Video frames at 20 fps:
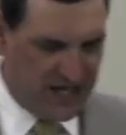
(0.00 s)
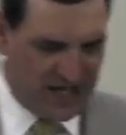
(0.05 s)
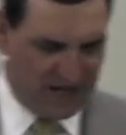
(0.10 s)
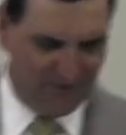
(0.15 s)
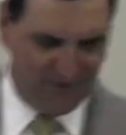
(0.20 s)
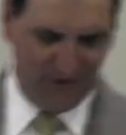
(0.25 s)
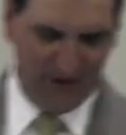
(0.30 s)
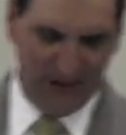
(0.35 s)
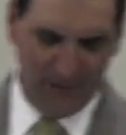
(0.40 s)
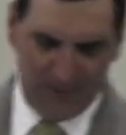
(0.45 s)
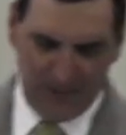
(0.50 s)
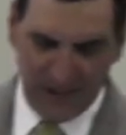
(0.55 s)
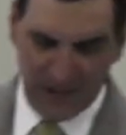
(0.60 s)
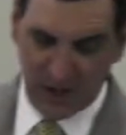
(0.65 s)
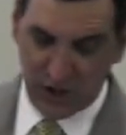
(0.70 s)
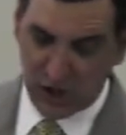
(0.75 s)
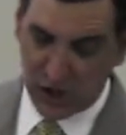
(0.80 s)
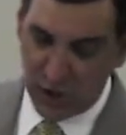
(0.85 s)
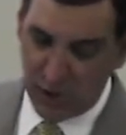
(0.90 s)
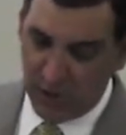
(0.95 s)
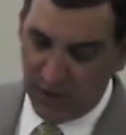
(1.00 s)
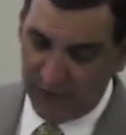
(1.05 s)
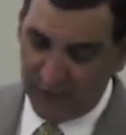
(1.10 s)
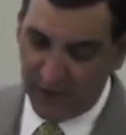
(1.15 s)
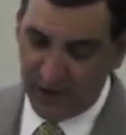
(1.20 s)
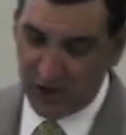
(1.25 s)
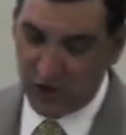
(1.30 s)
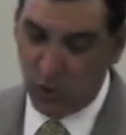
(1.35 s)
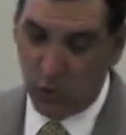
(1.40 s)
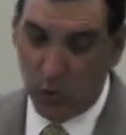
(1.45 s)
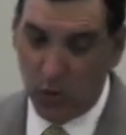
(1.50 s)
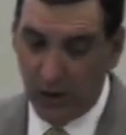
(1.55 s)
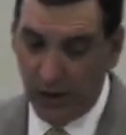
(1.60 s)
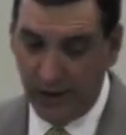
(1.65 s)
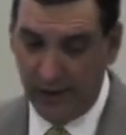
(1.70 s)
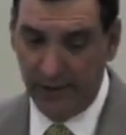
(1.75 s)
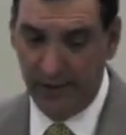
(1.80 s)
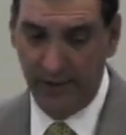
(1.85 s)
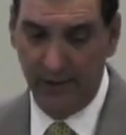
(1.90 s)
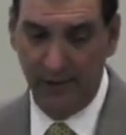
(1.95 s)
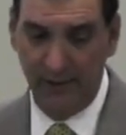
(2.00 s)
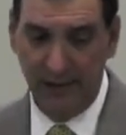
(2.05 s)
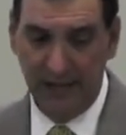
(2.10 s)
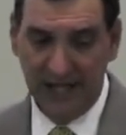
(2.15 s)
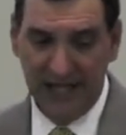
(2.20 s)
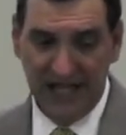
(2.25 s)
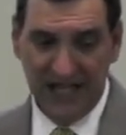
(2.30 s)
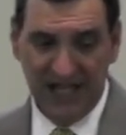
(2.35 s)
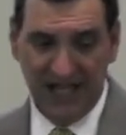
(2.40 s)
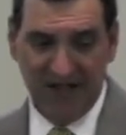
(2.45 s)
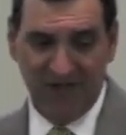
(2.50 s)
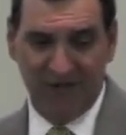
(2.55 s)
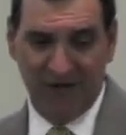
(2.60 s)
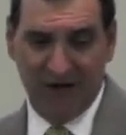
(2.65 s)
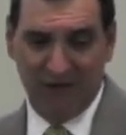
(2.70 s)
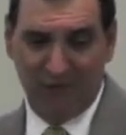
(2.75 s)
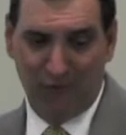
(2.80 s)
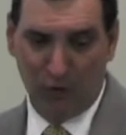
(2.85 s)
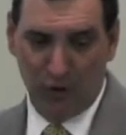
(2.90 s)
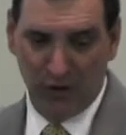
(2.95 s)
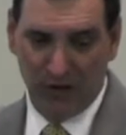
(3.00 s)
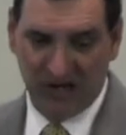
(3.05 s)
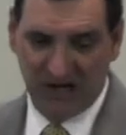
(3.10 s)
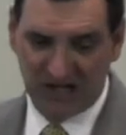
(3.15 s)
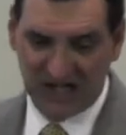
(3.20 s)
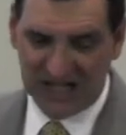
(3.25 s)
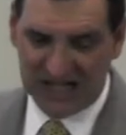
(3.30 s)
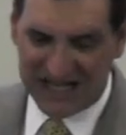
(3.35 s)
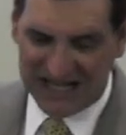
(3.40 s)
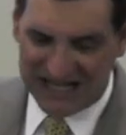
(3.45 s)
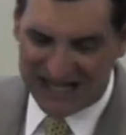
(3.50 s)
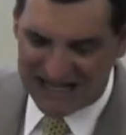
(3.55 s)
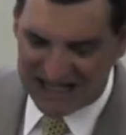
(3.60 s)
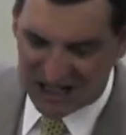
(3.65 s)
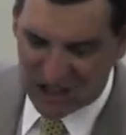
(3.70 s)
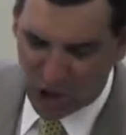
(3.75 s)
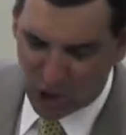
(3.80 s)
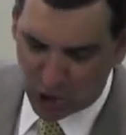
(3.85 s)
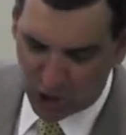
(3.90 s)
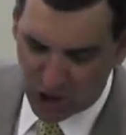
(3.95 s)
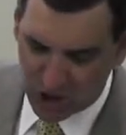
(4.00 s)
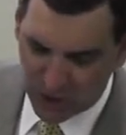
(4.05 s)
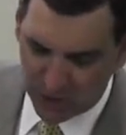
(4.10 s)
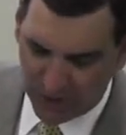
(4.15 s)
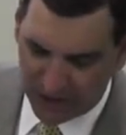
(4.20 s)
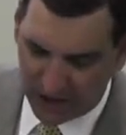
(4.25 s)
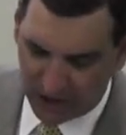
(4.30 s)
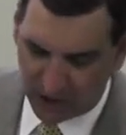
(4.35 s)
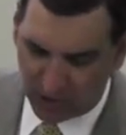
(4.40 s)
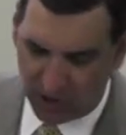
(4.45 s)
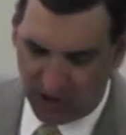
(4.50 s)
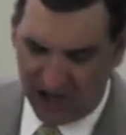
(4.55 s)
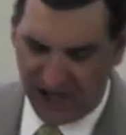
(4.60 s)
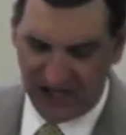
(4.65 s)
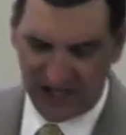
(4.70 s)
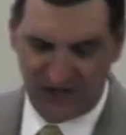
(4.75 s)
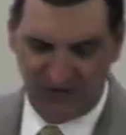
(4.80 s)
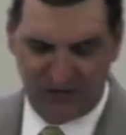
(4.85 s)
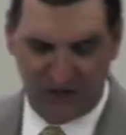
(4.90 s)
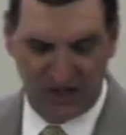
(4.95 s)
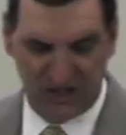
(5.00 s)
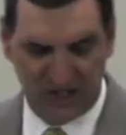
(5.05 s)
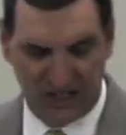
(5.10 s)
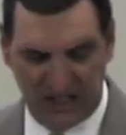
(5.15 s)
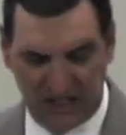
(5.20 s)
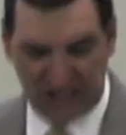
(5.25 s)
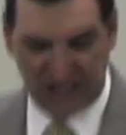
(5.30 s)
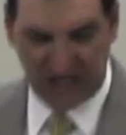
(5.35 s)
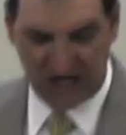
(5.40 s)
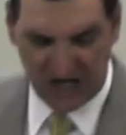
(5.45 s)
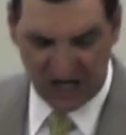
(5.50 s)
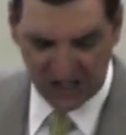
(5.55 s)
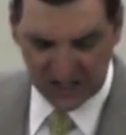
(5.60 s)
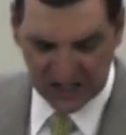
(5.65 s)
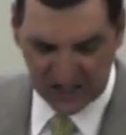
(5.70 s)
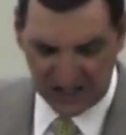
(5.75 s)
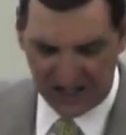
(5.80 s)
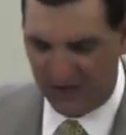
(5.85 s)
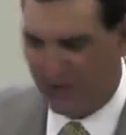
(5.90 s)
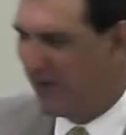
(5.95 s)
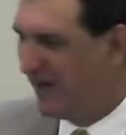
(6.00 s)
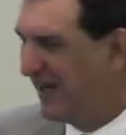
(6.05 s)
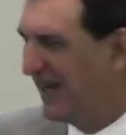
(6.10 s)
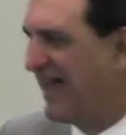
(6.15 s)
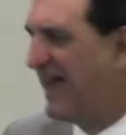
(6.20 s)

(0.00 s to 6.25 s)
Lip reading: In Philippians 2 and in verse 1, "If therefore there is any encouragement in Christ," if there's any consolation, we